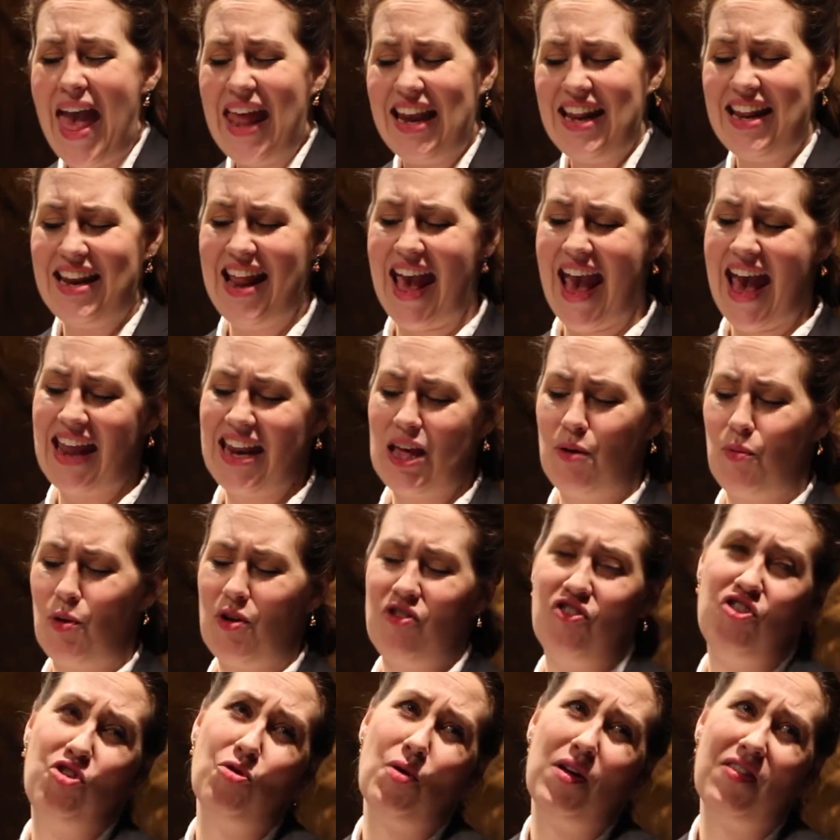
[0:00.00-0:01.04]
Ken and Annie
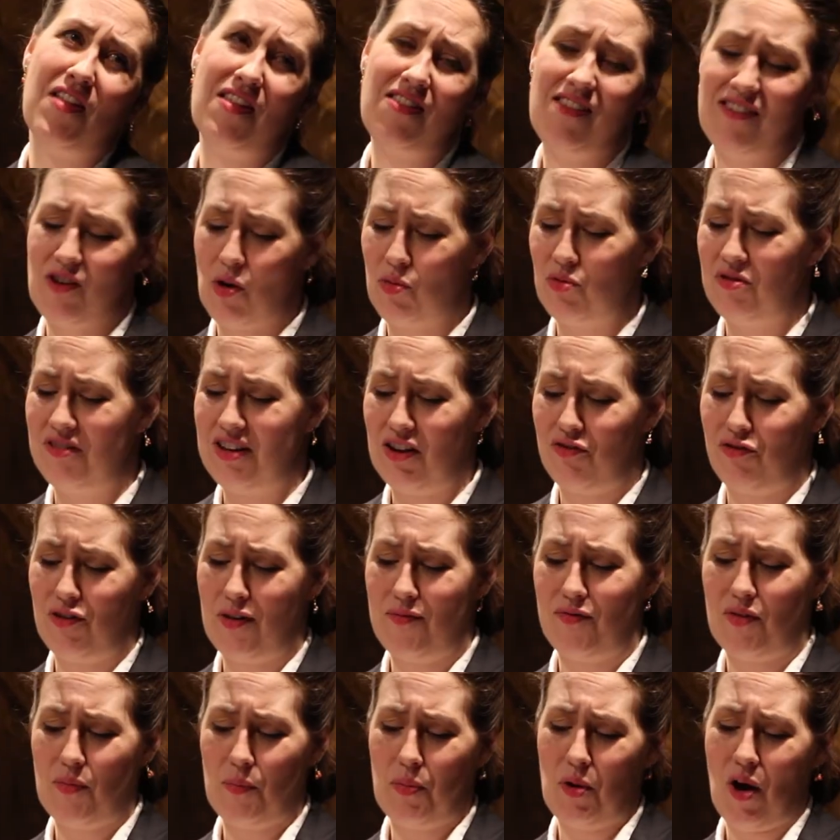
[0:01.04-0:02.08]
Woods doing that's so
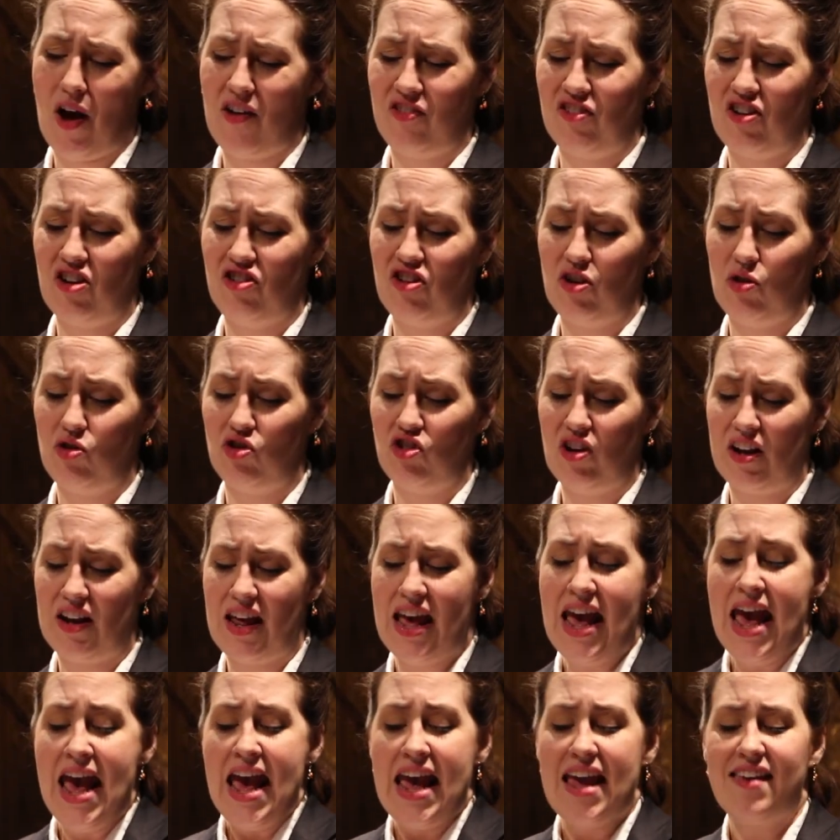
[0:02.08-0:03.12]
different from prostitution?
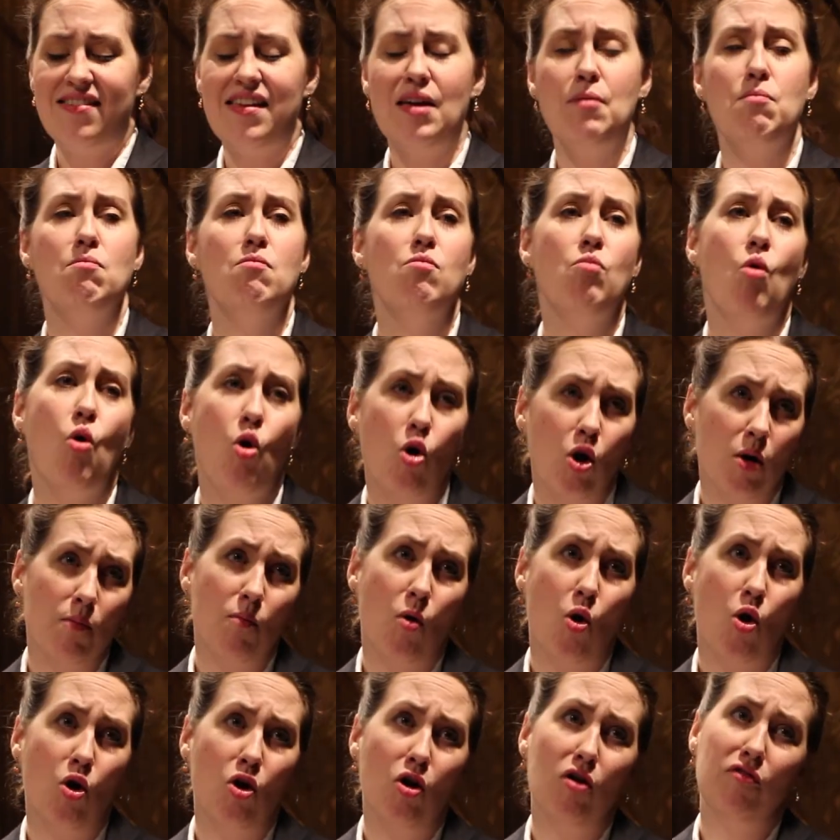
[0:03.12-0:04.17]
Is it more
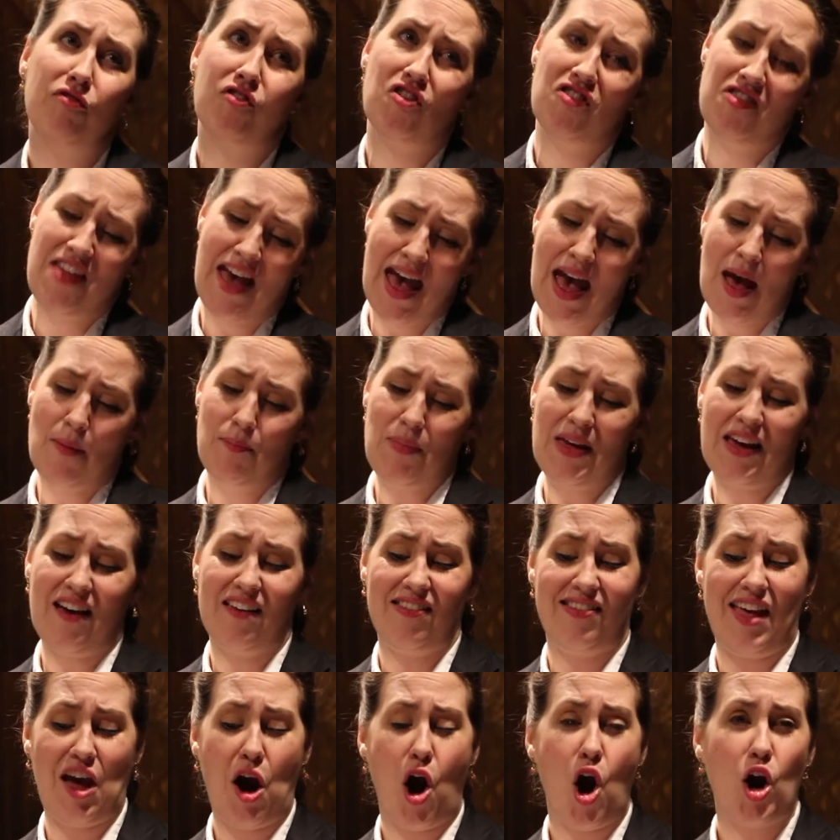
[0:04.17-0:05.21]
moral for them
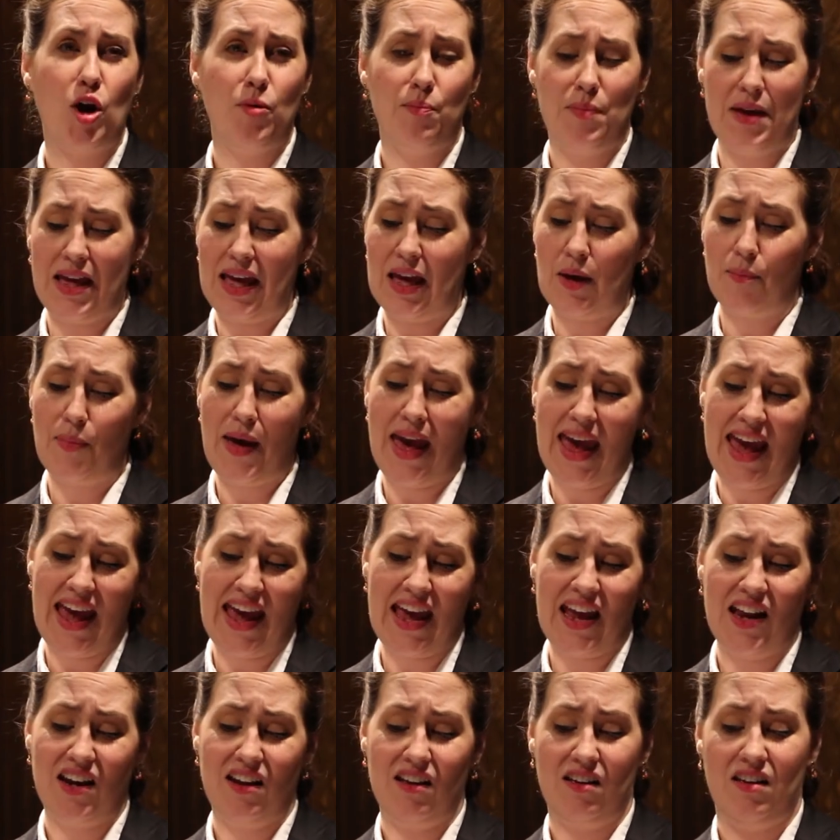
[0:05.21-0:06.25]
because they aren't being
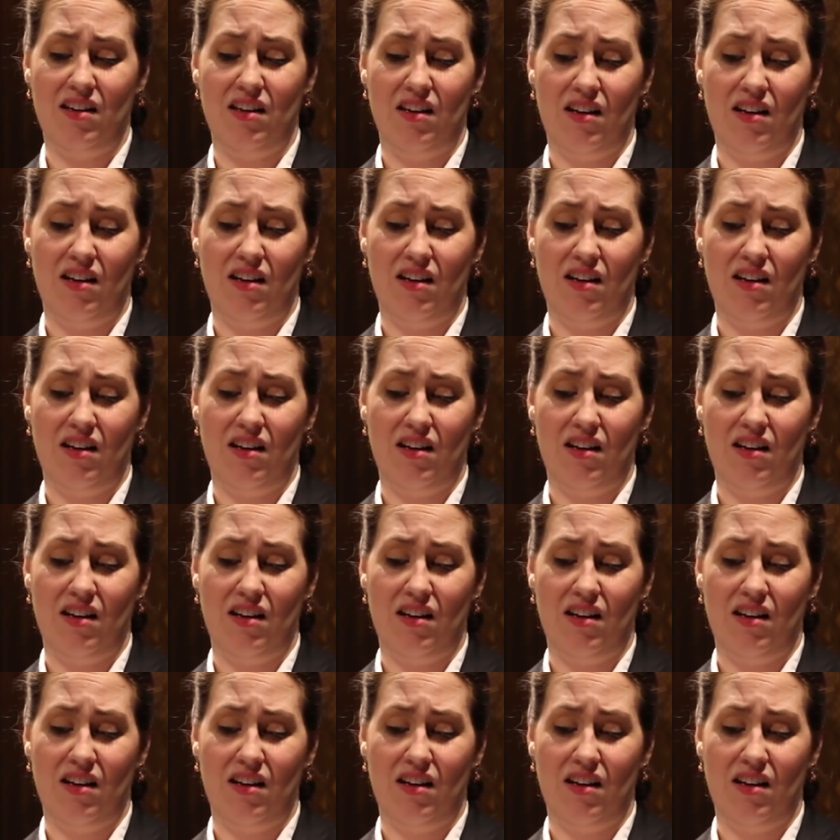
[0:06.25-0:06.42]
paid?